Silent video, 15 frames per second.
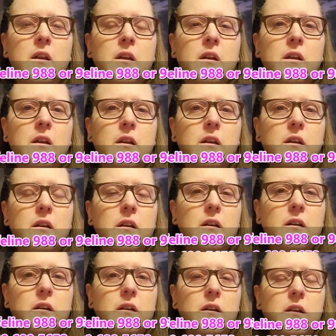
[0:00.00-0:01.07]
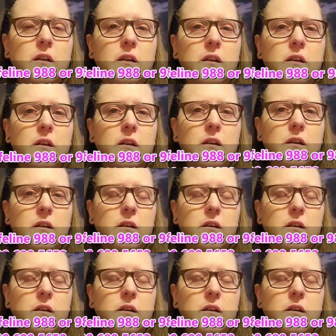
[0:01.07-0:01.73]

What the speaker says: Nobody speaks.